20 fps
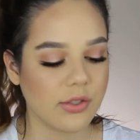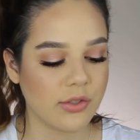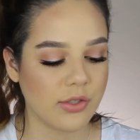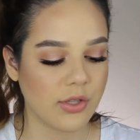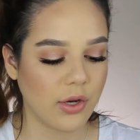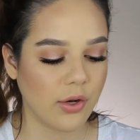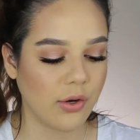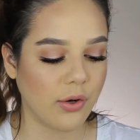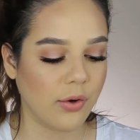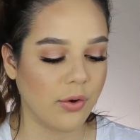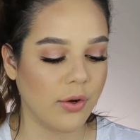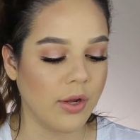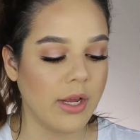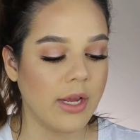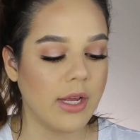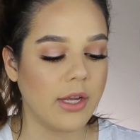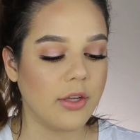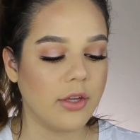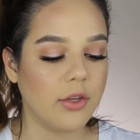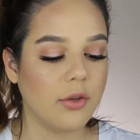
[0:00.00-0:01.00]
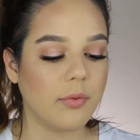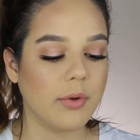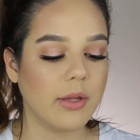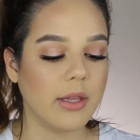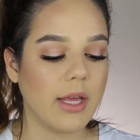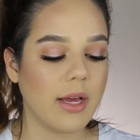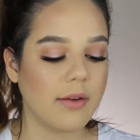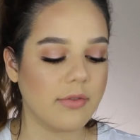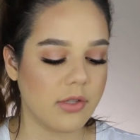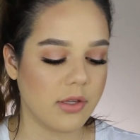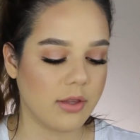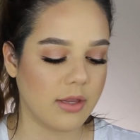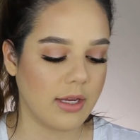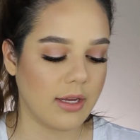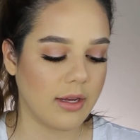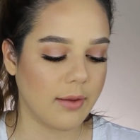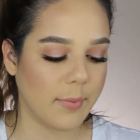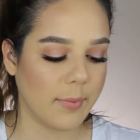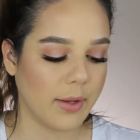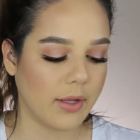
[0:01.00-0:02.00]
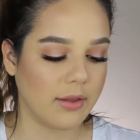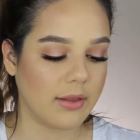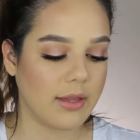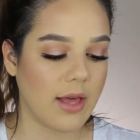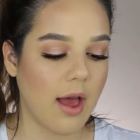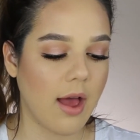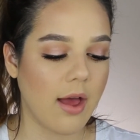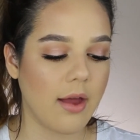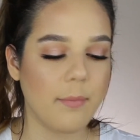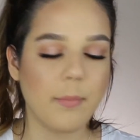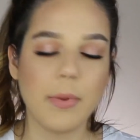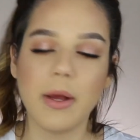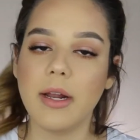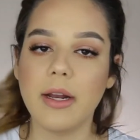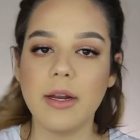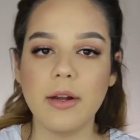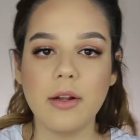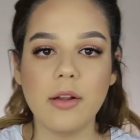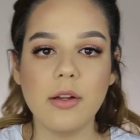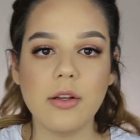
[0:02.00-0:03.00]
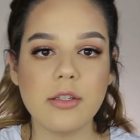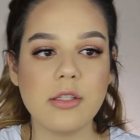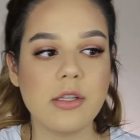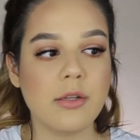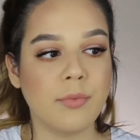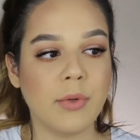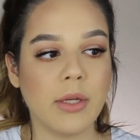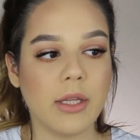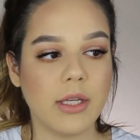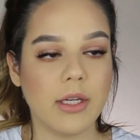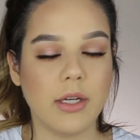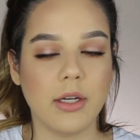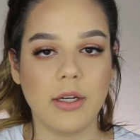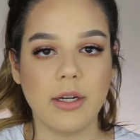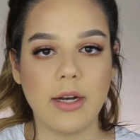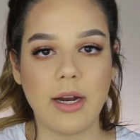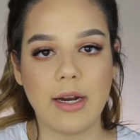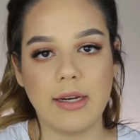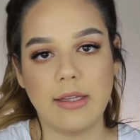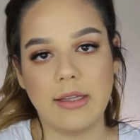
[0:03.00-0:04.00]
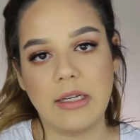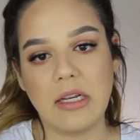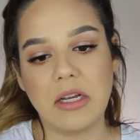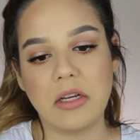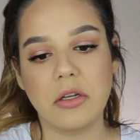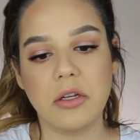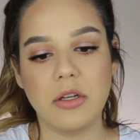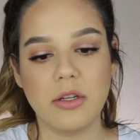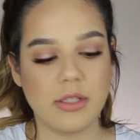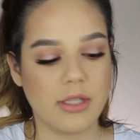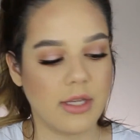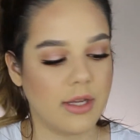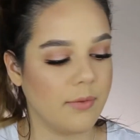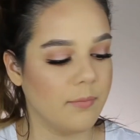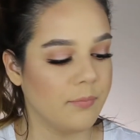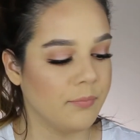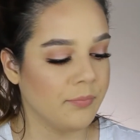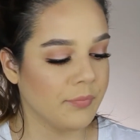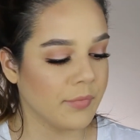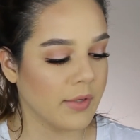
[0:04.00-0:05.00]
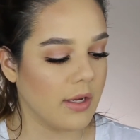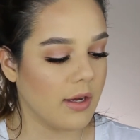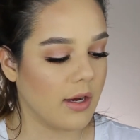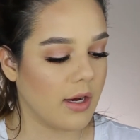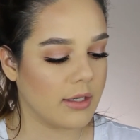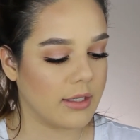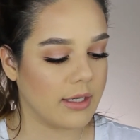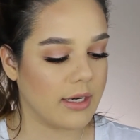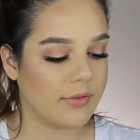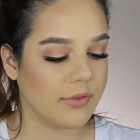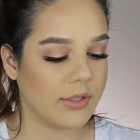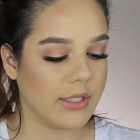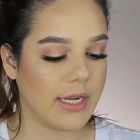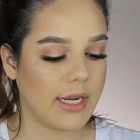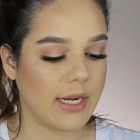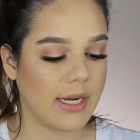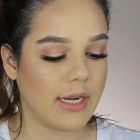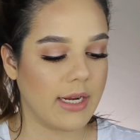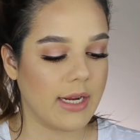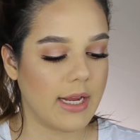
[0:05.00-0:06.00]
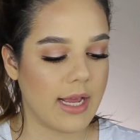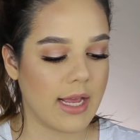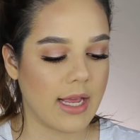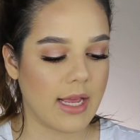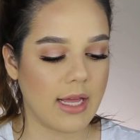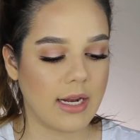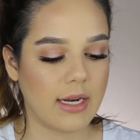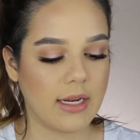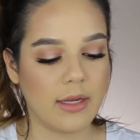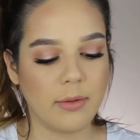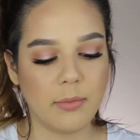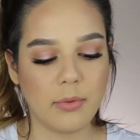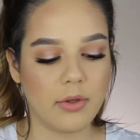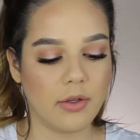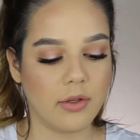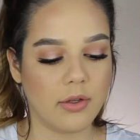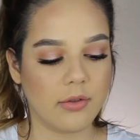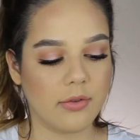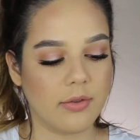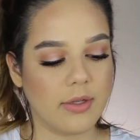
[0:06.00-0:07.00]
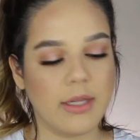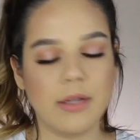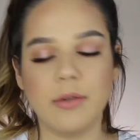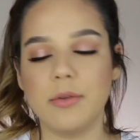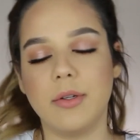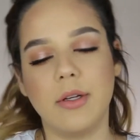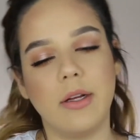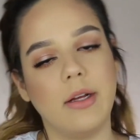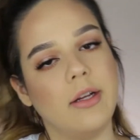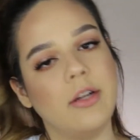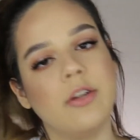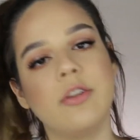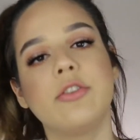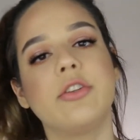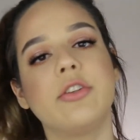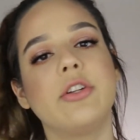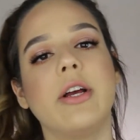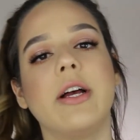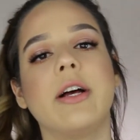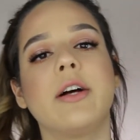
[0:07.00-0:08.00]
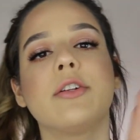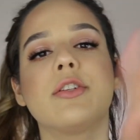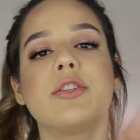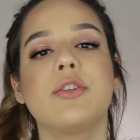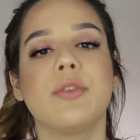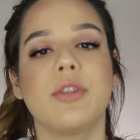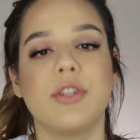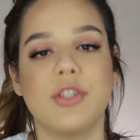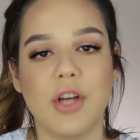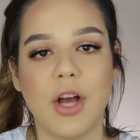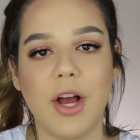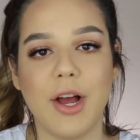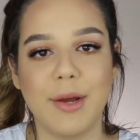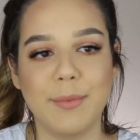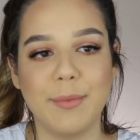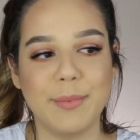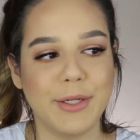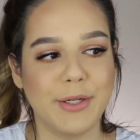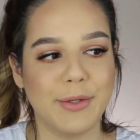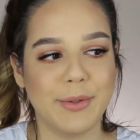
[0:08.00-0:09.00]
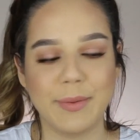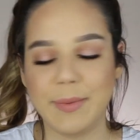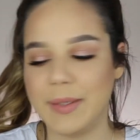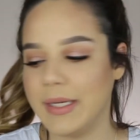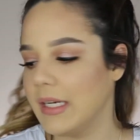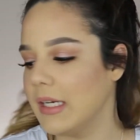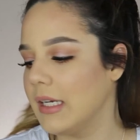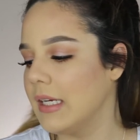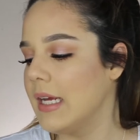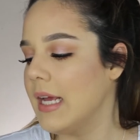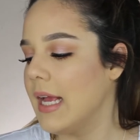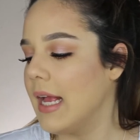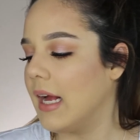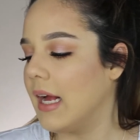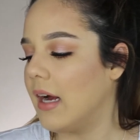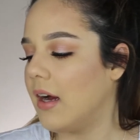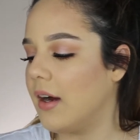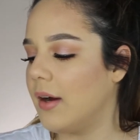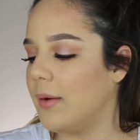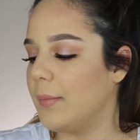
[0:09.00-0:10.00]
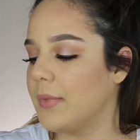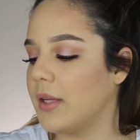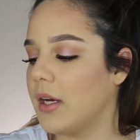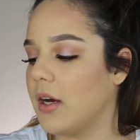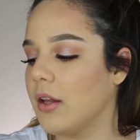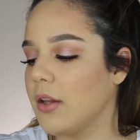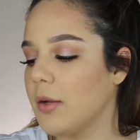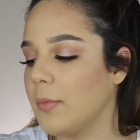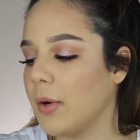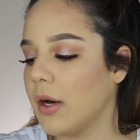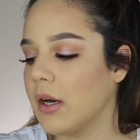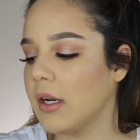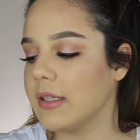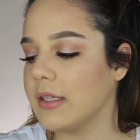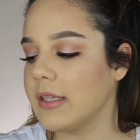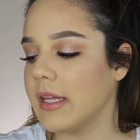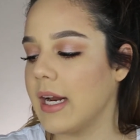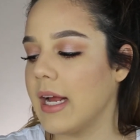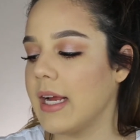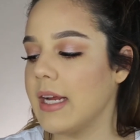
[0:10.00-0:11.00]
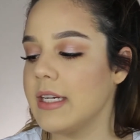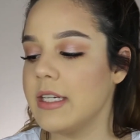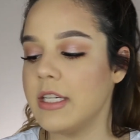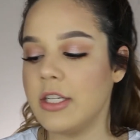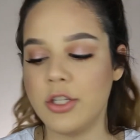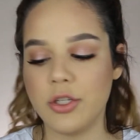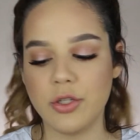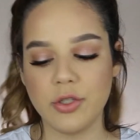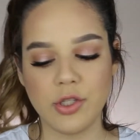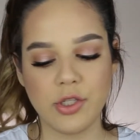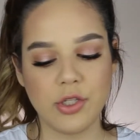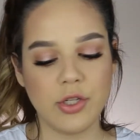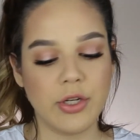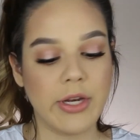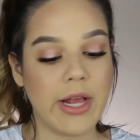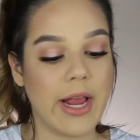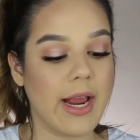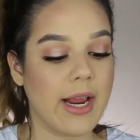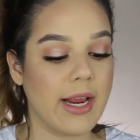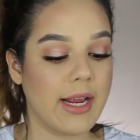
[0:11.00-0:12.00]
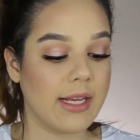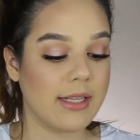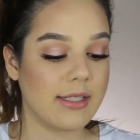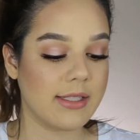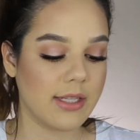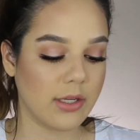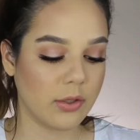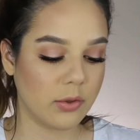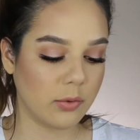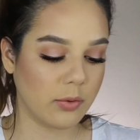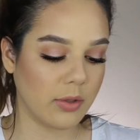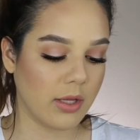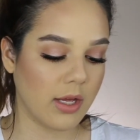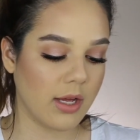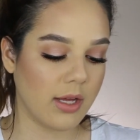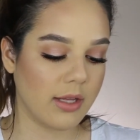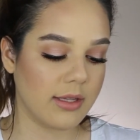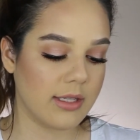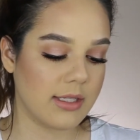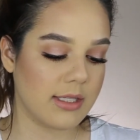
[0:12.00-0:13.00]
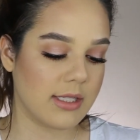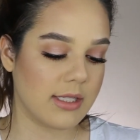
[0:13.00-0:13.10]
so you really have to think about that. But it looks really good. I think I could use it on an everyday and it will look, it'll do the job, you know what I mean? The other product that I used today is the Hoola,